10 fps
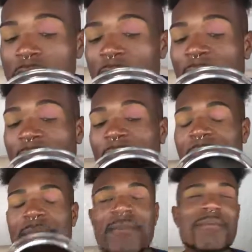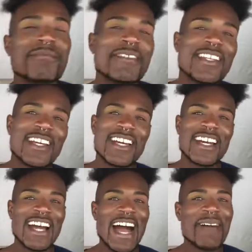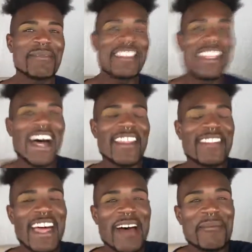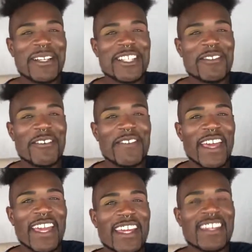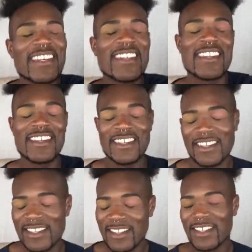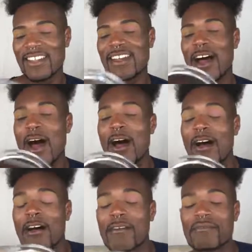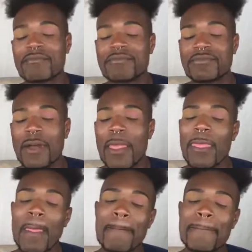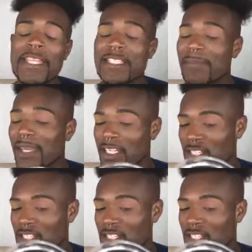I'm not that much of a fan of this pink